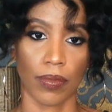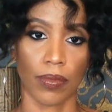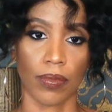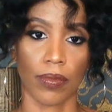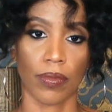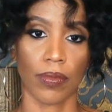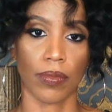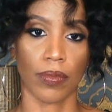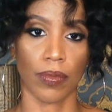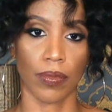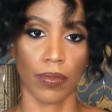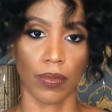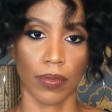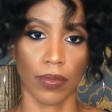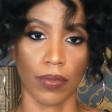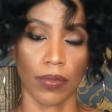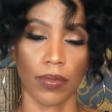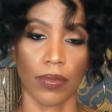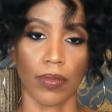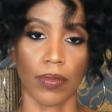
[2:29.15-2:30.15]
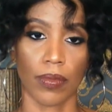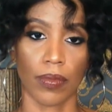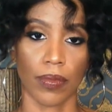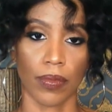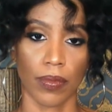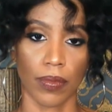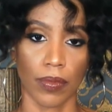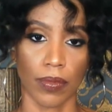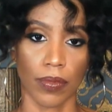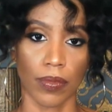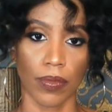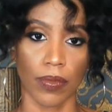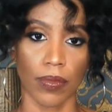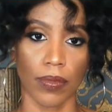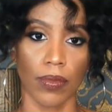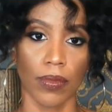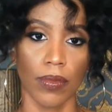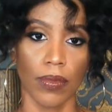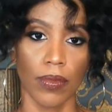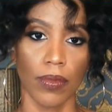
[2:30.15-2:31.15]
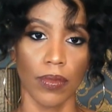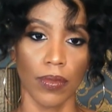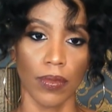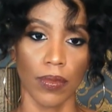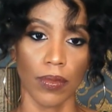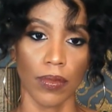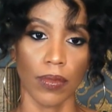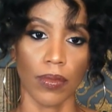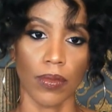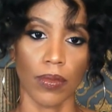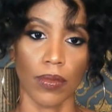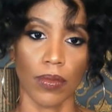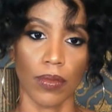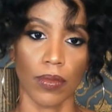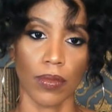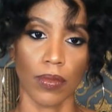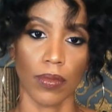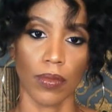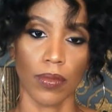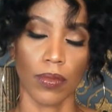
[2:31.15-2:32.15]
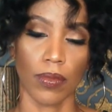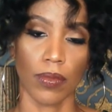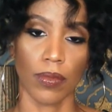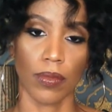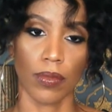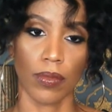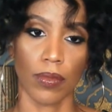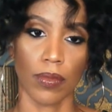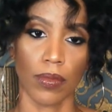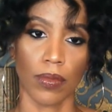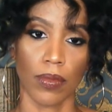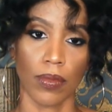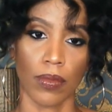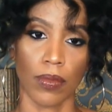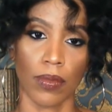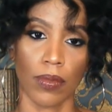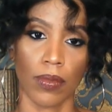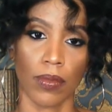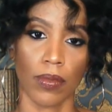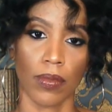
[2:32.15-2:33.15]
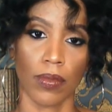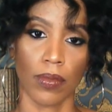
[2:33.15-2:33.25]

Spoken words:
This person isn't speaking.